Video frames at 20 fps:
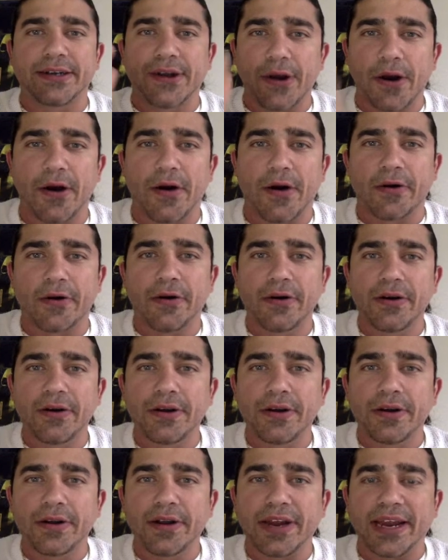do
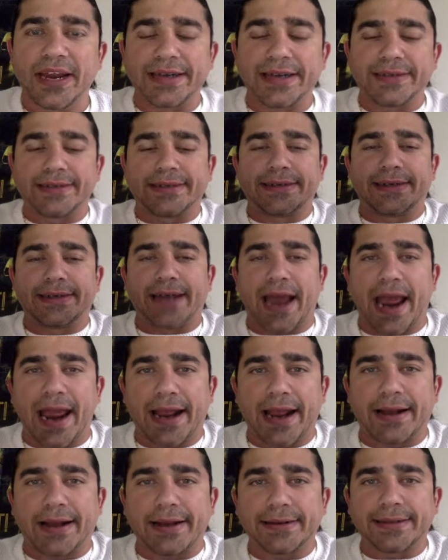is
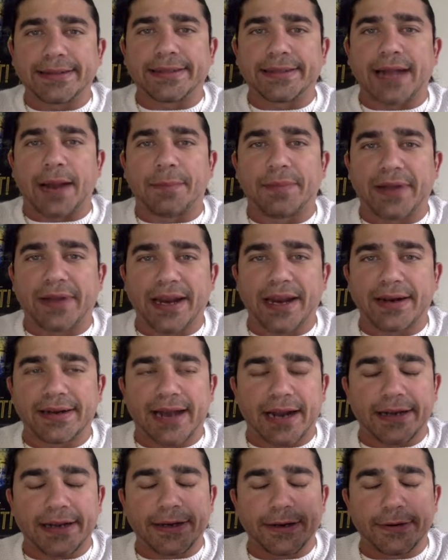take something
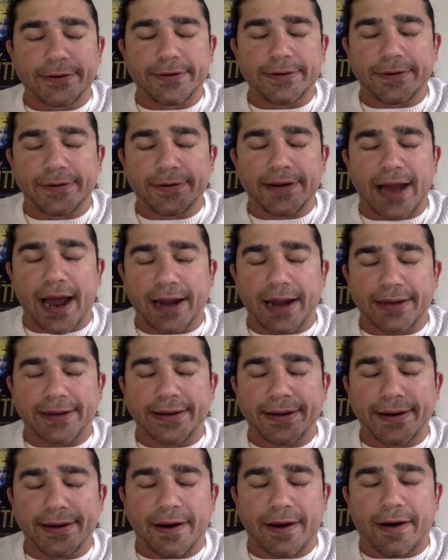that you do not
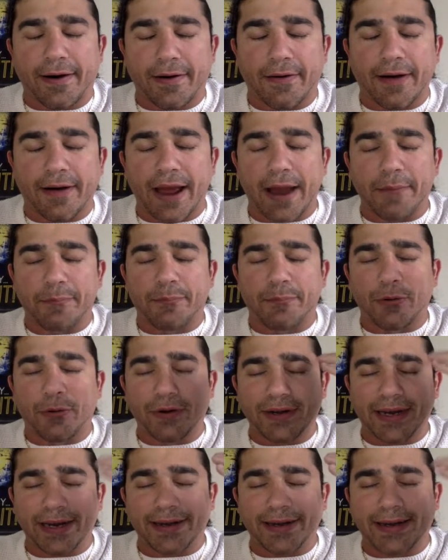know and
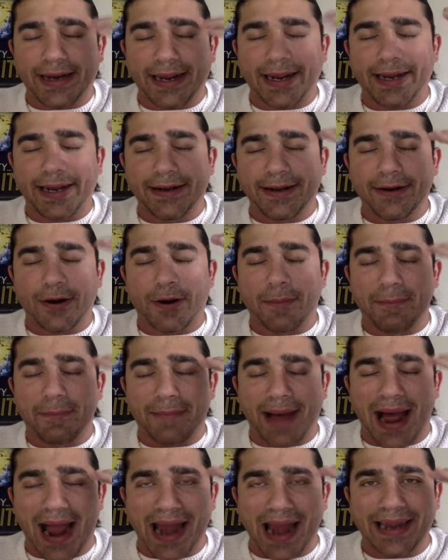put it in your
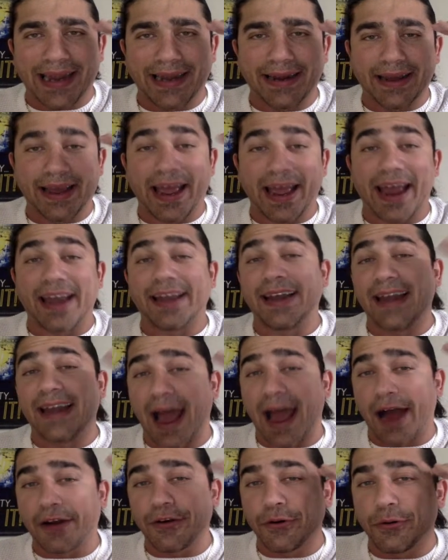mind, and
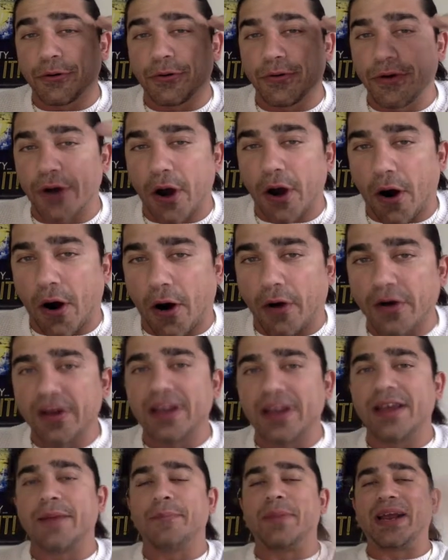now you know.
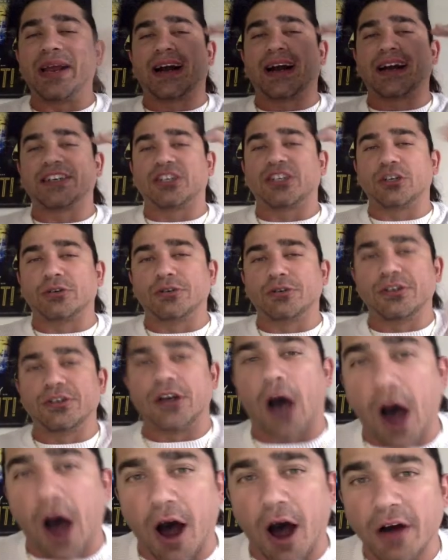Because you
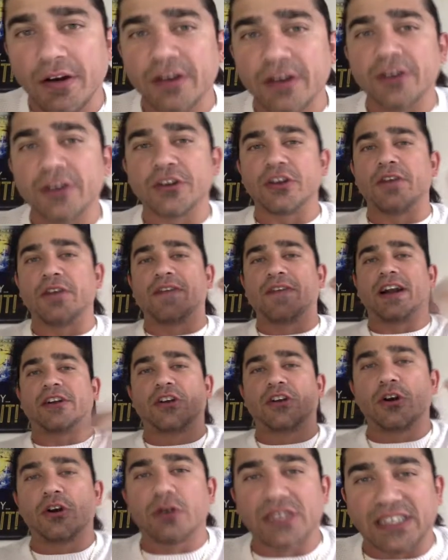know you will
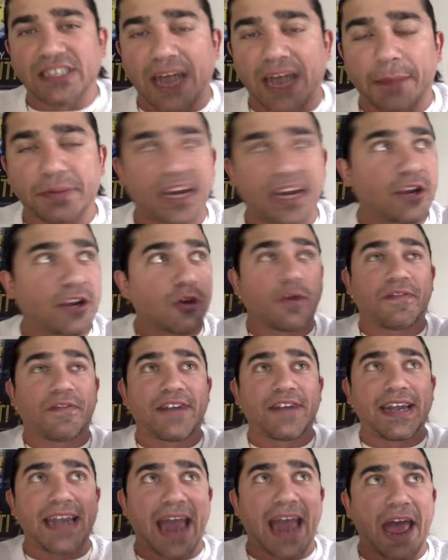do something you've
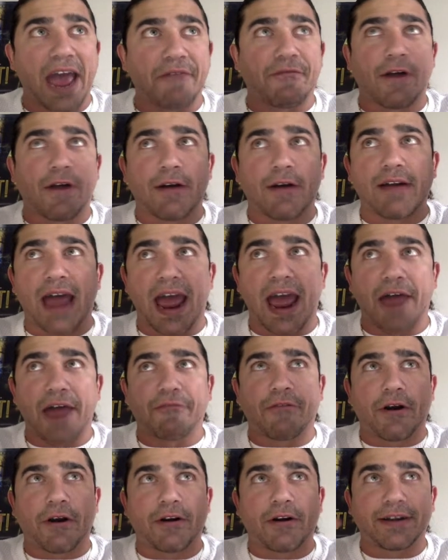never
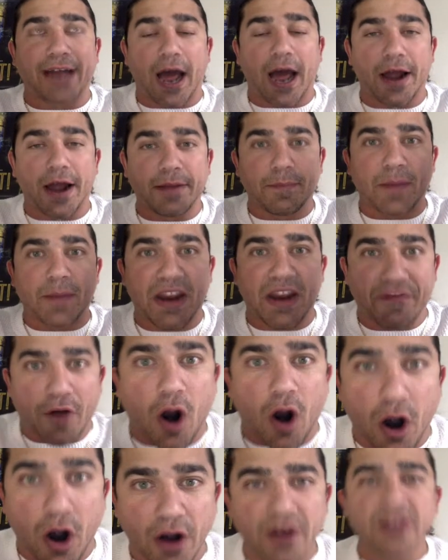ever done
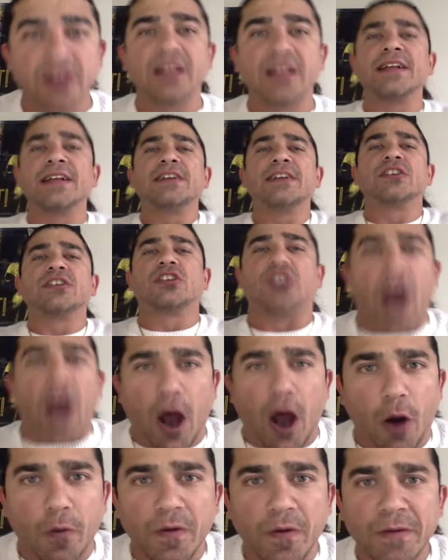before.
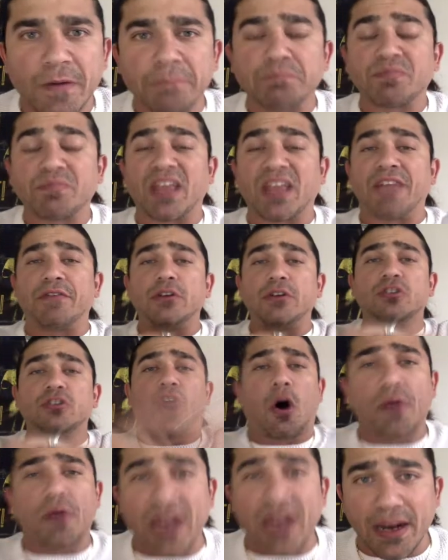So, if you
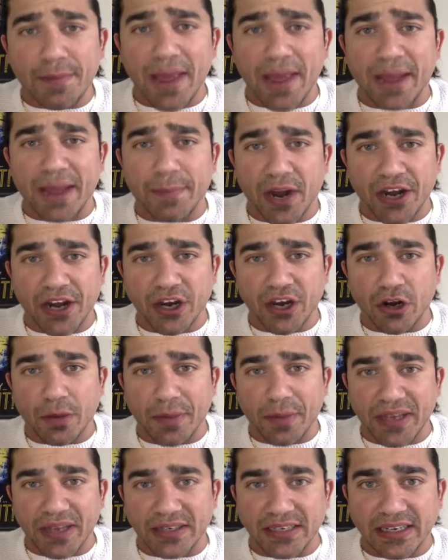don't need to make money in your
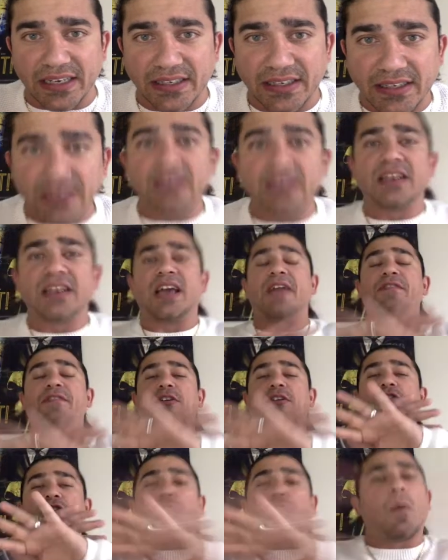business, if you
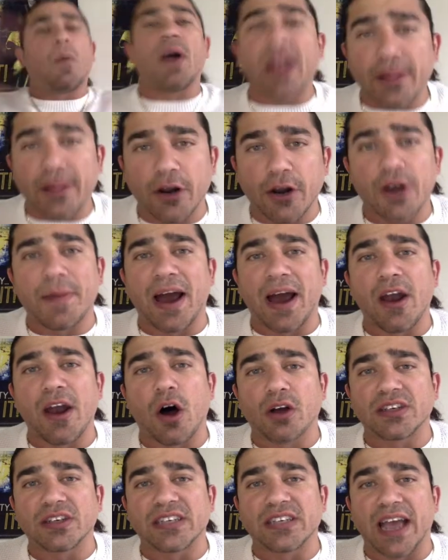don't want to learn about
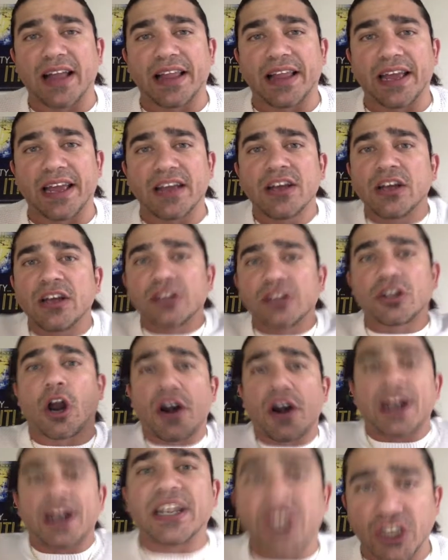wholesaling,
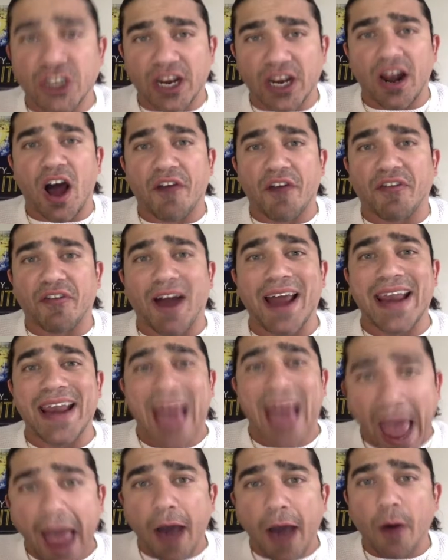turn this shit off right
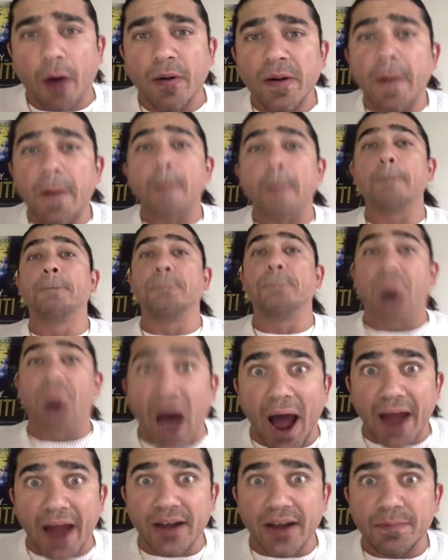now.
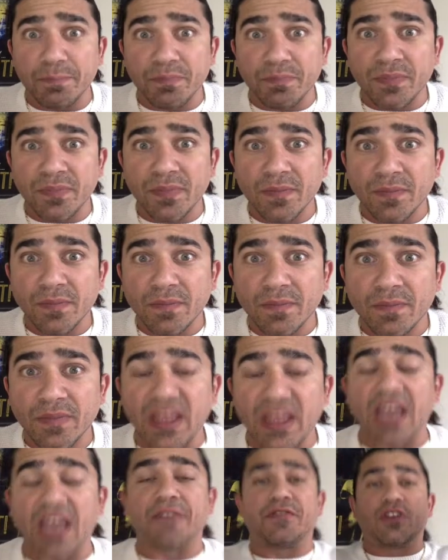But
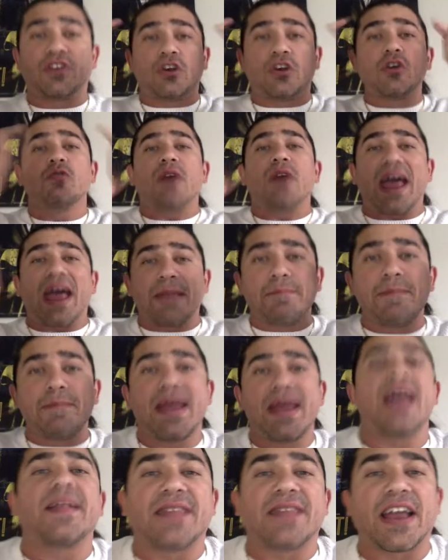if you
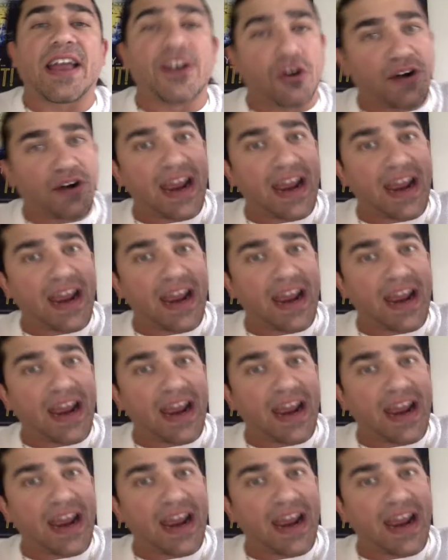admit that you're